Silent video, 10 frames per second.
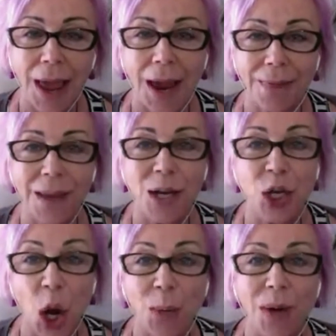and then
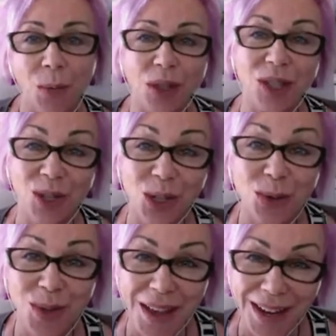knowing what to do
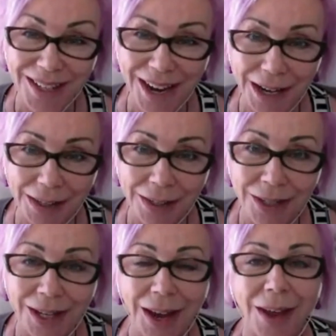with that talent